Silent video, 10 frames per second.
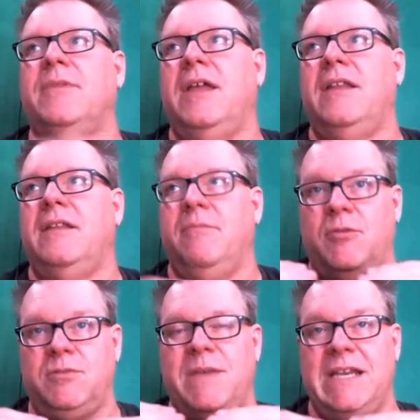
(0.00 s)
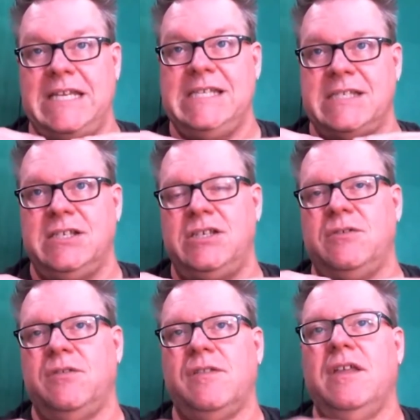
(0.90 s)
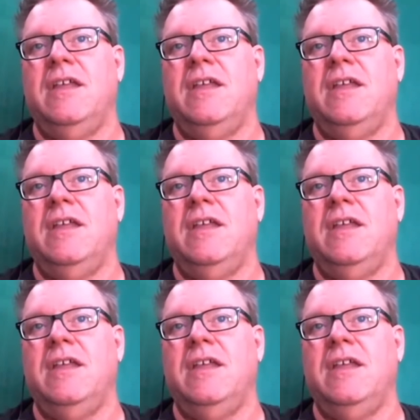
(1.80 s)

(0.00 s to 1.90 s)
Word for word: and which made it easy to use.